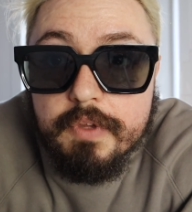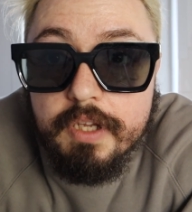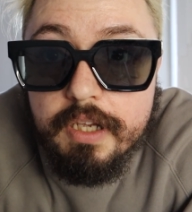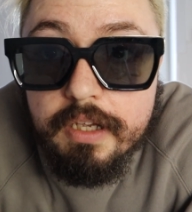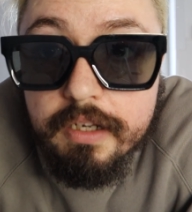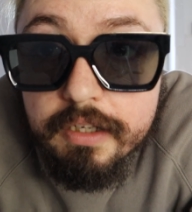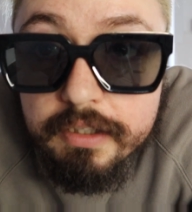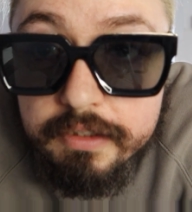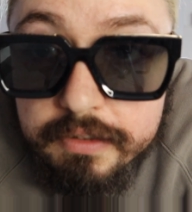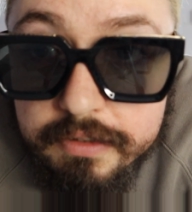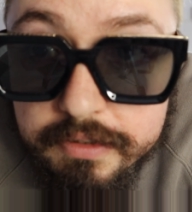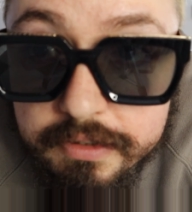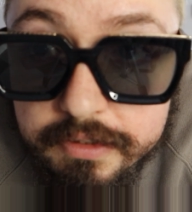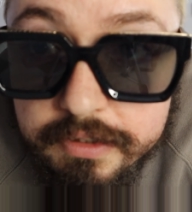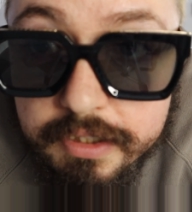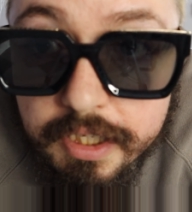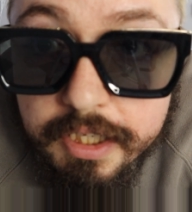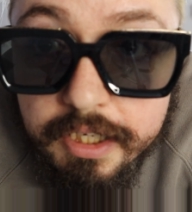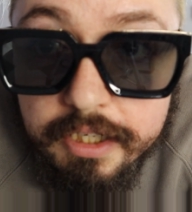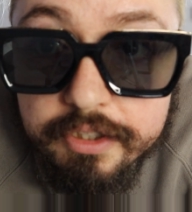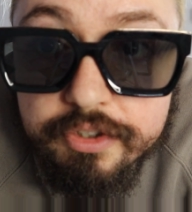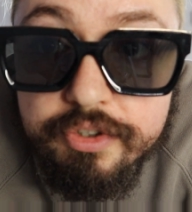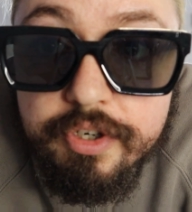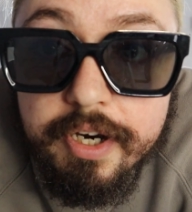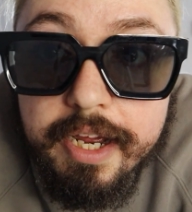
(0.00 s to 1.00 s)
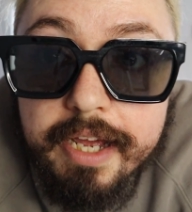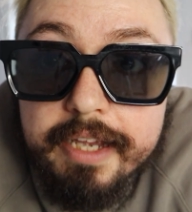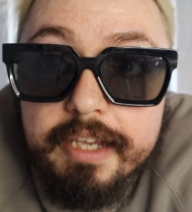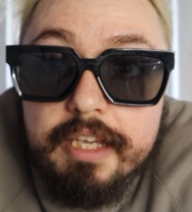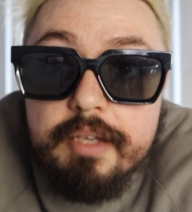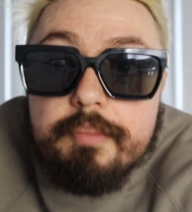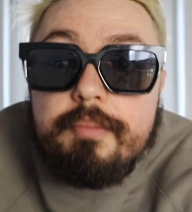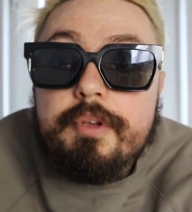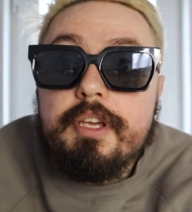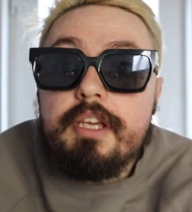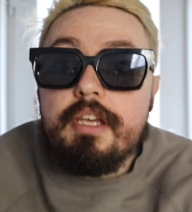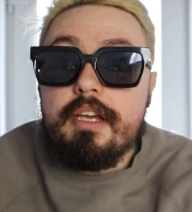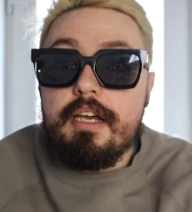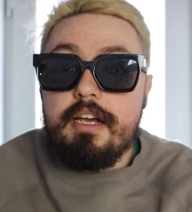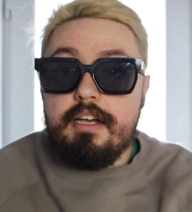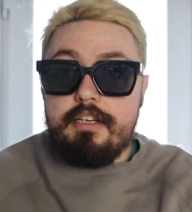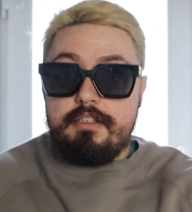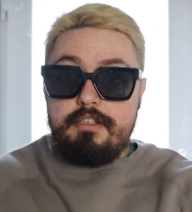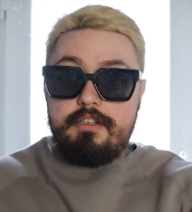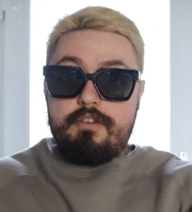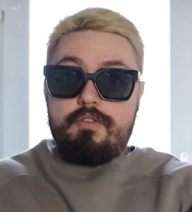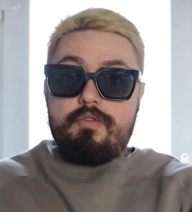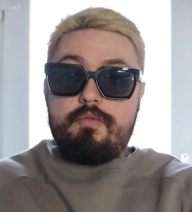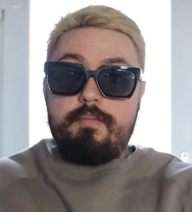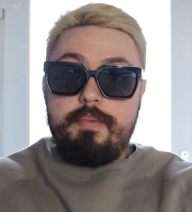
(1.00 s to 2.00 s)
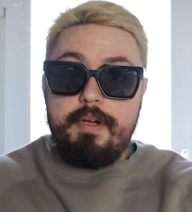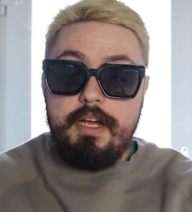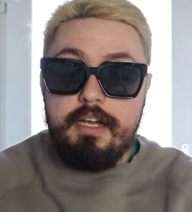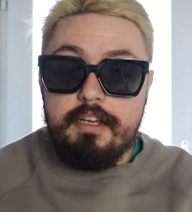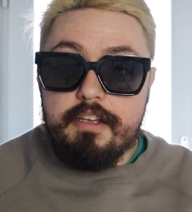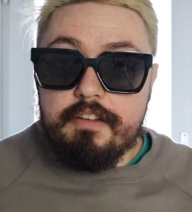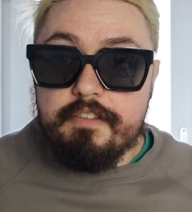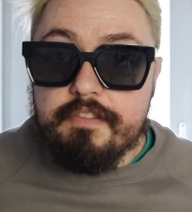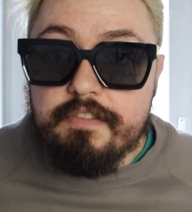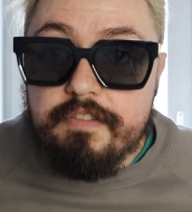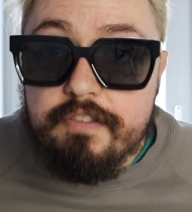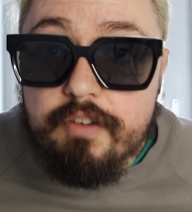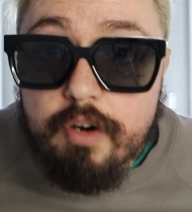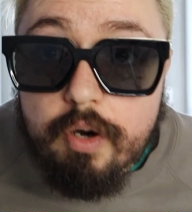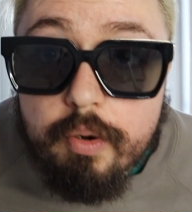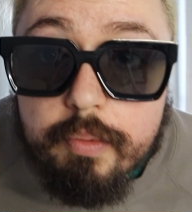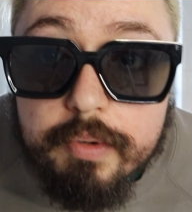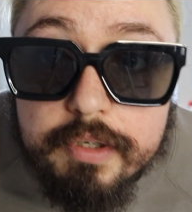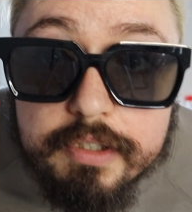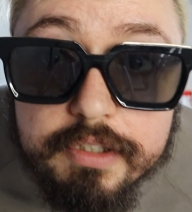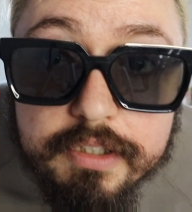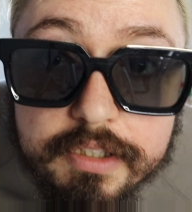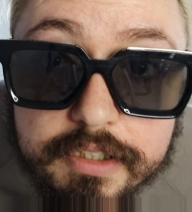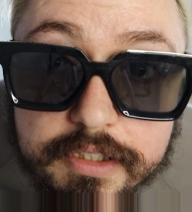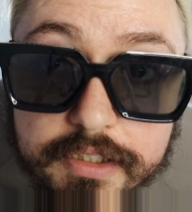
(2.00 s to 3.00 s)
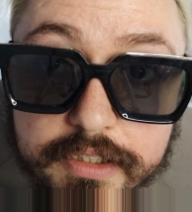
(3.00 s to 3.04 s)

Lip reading: and it's just kind of tracking me as I go back and forward.